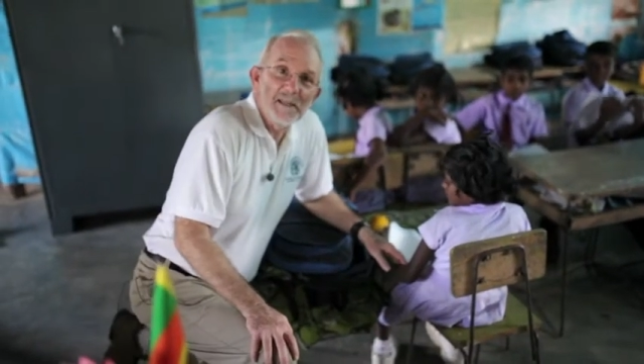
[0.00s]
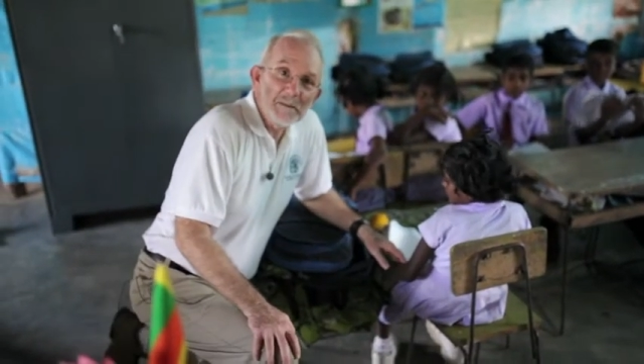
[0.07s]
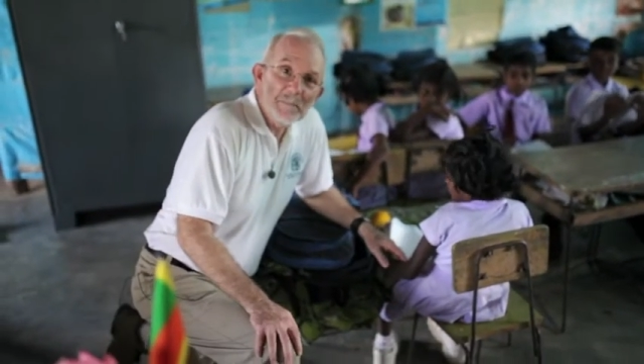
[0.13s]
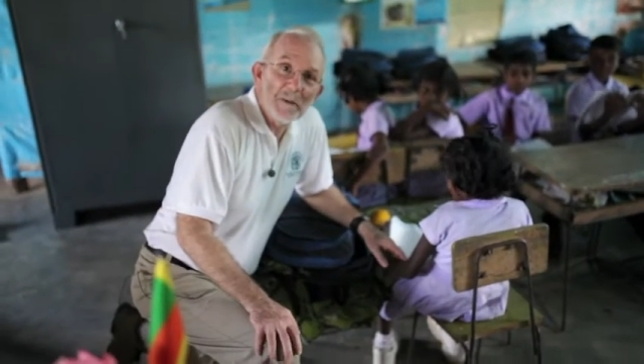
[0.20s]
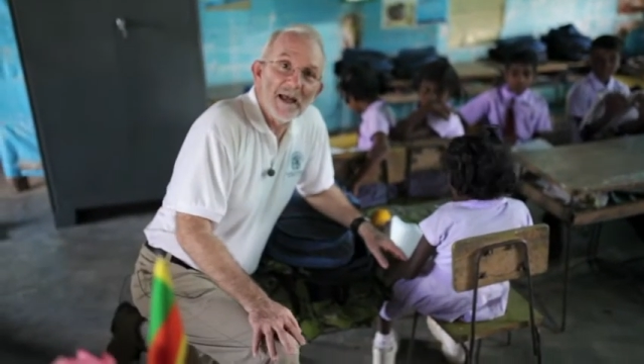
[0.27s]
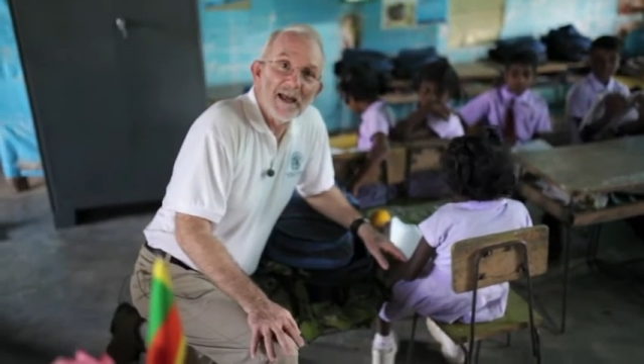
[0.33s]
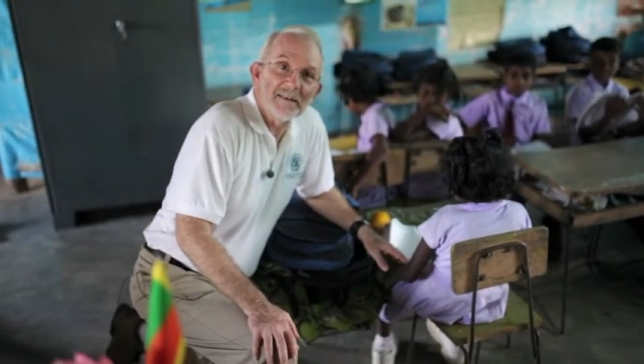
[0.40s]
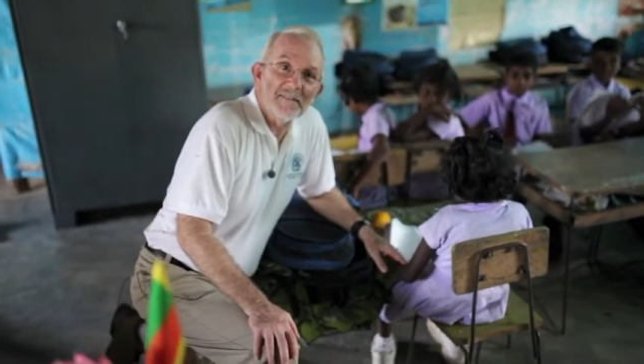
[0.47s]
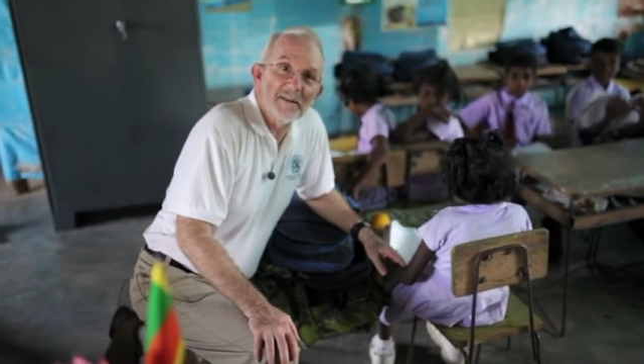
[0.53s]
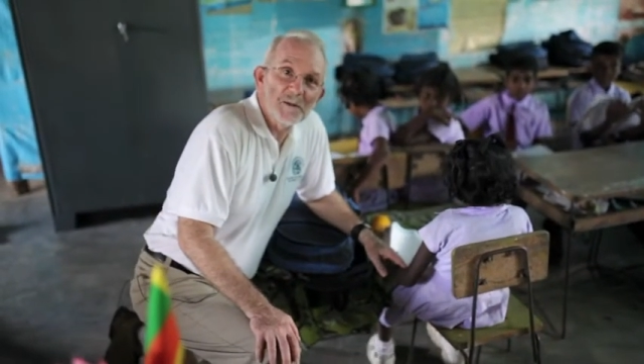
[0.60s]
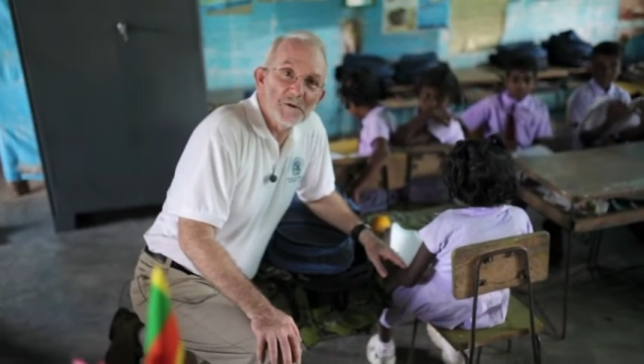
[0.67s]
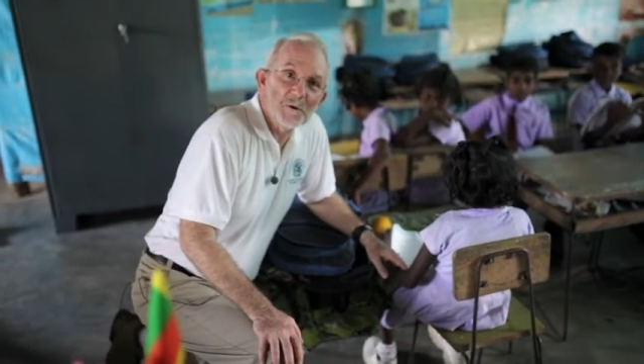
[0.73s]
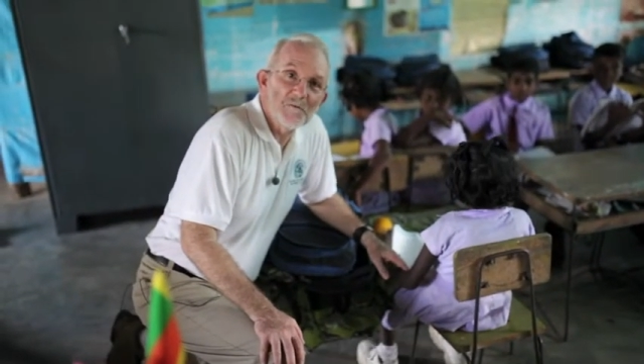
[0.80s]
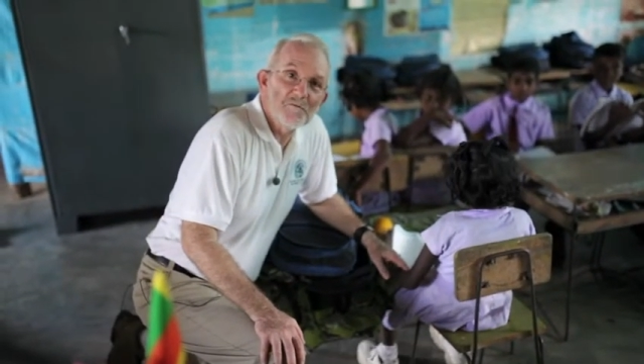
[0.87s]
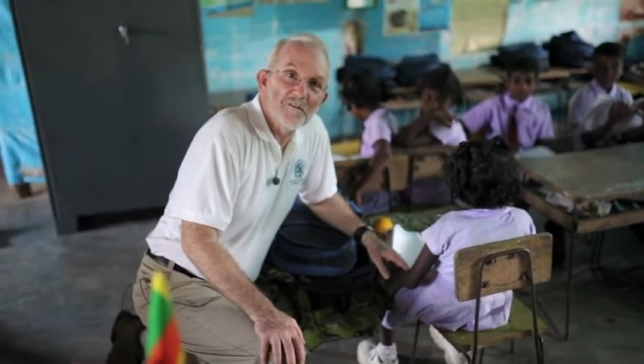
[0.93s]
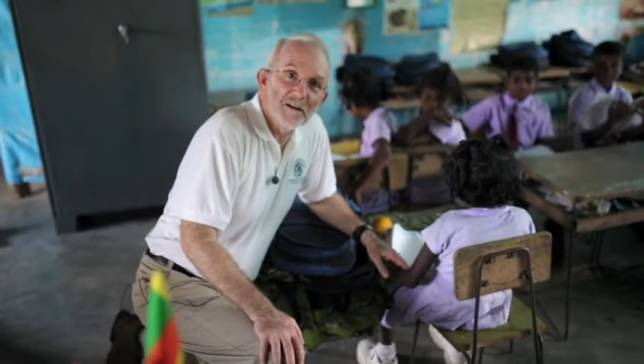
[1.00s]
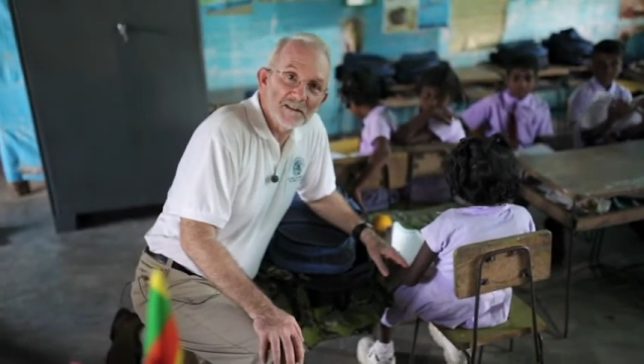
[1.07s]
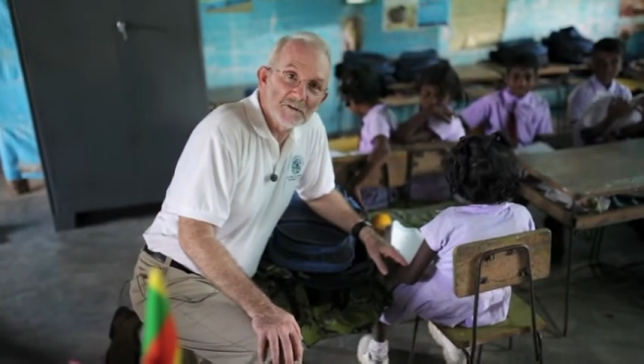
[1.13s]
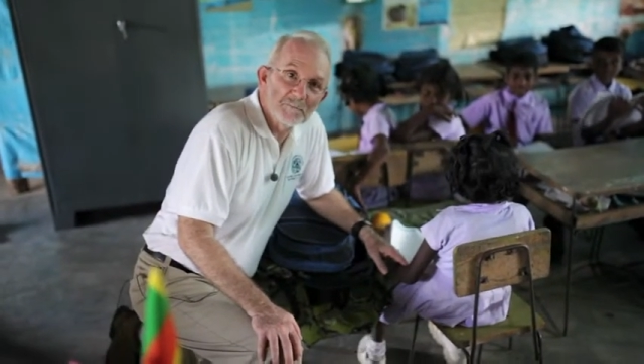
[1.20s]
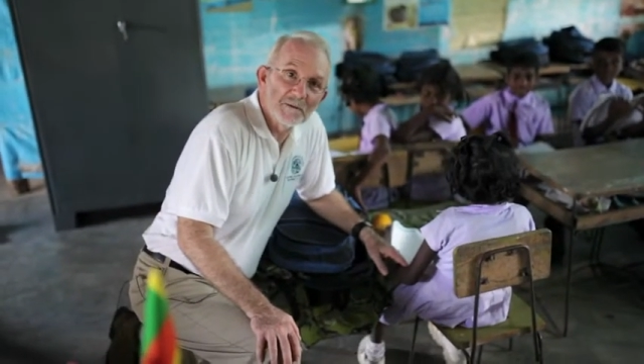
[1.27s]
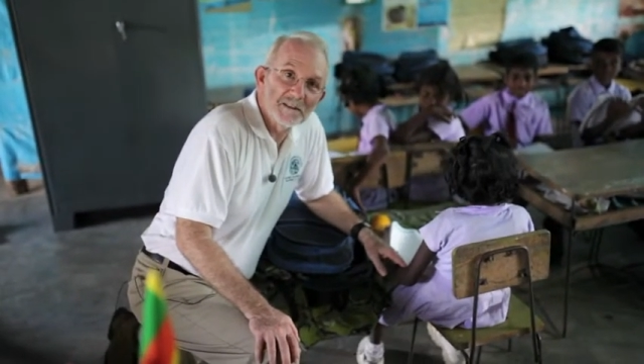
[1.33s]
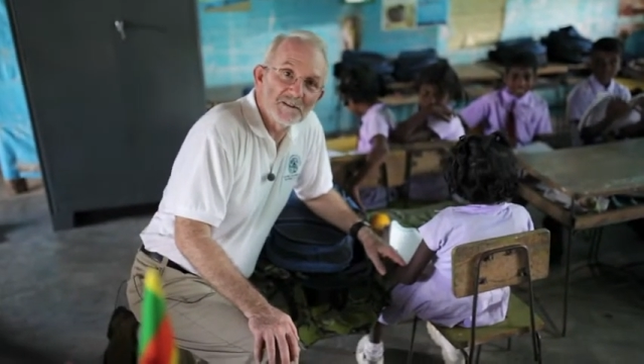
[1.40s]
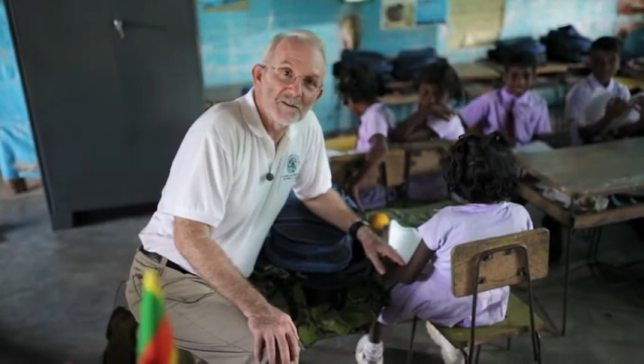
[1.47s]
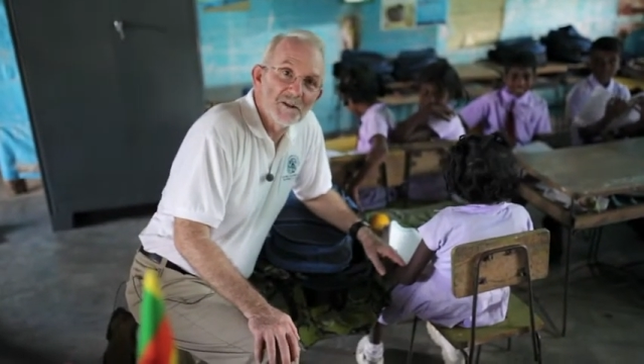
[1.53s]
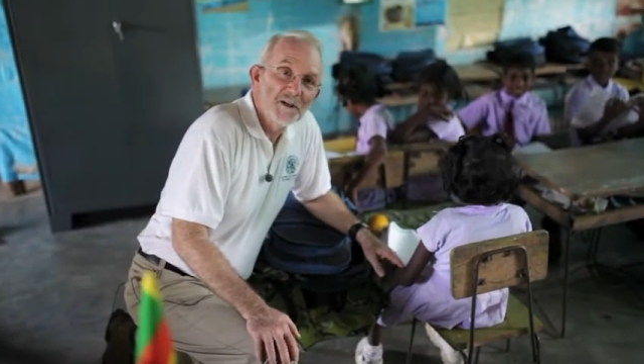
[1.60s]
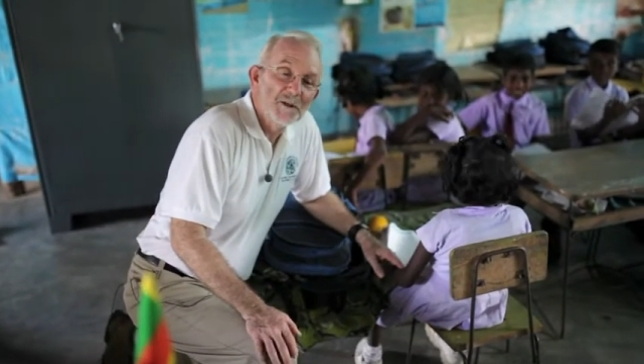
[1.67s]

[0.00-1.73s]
impact that your investments,